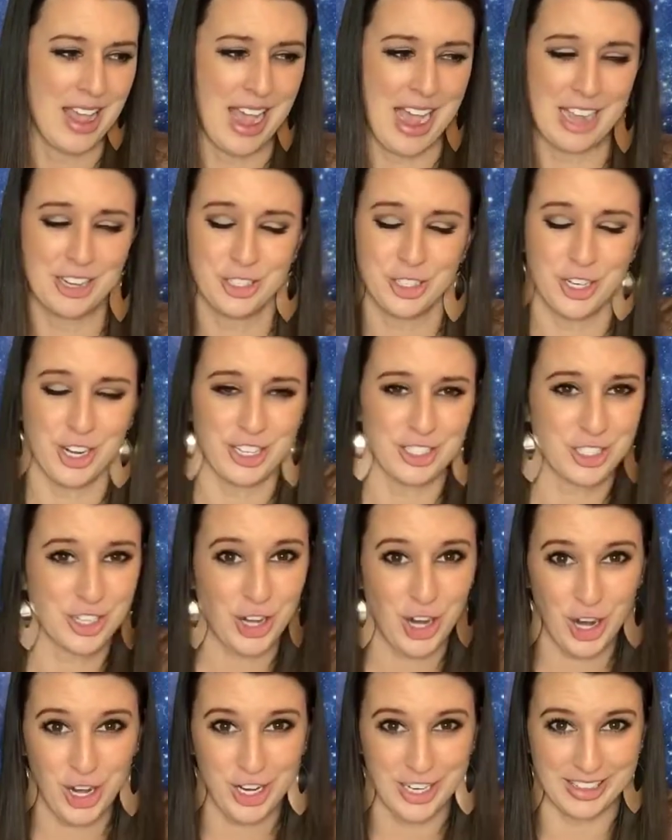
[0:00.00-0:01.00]
Astronauts
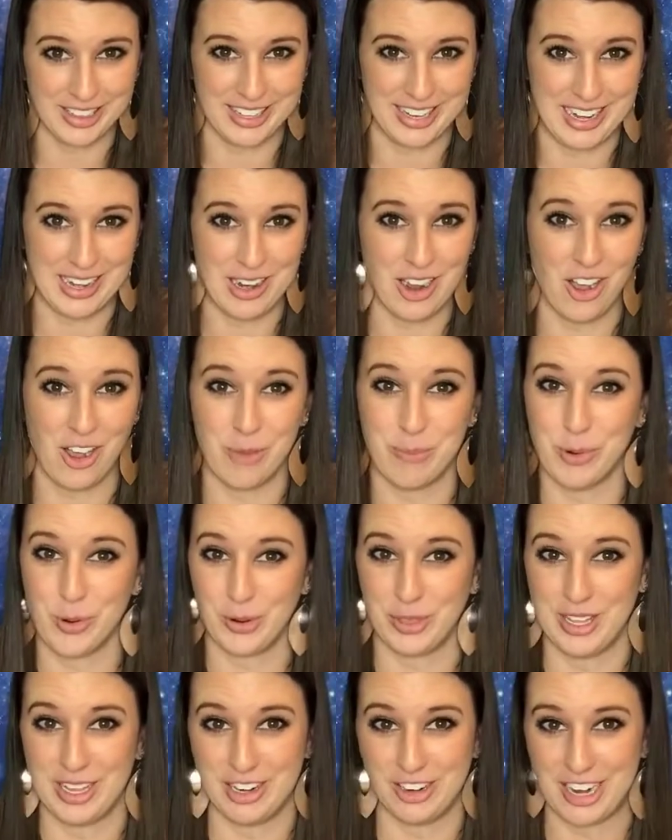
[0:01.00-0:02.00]
currently
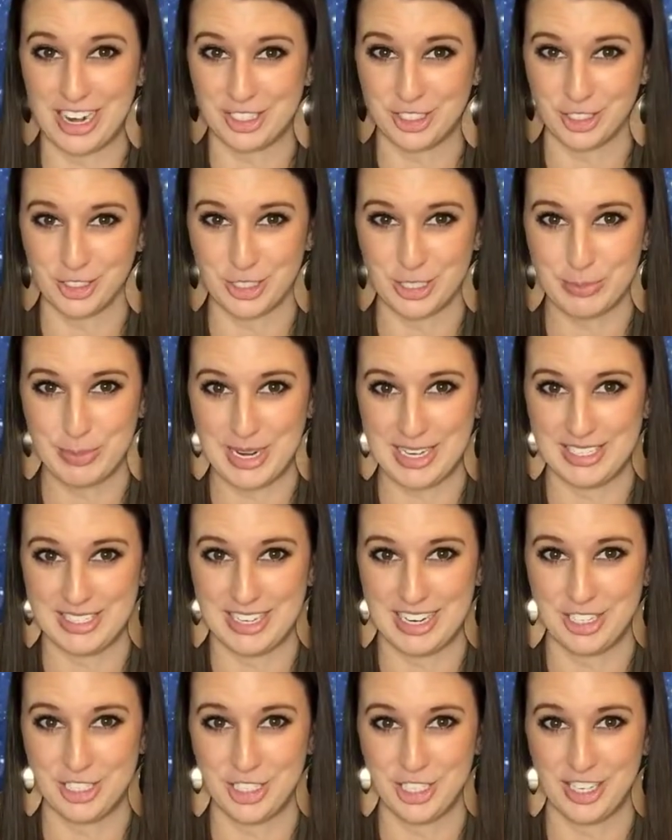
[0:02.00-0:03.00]
aboard the International Space
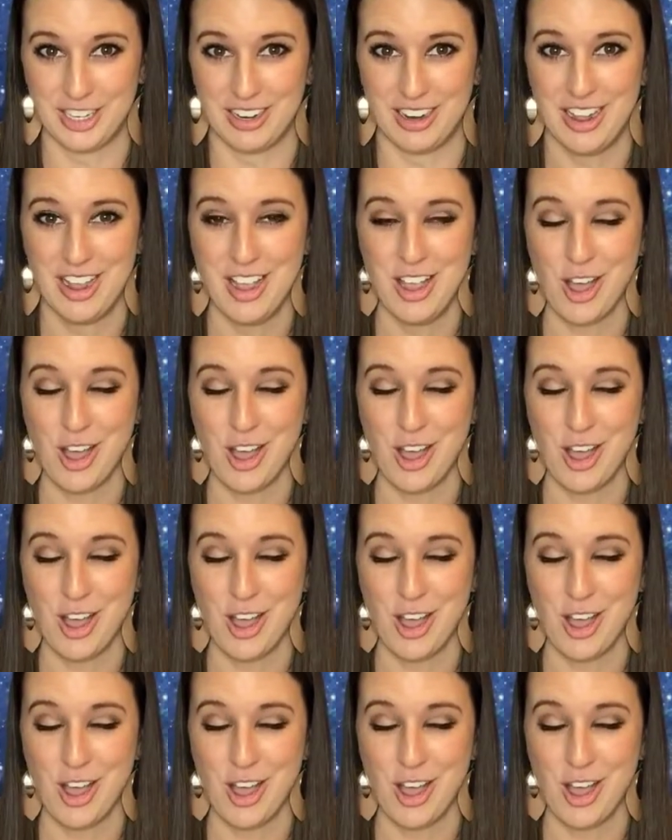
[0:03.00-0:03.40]
Station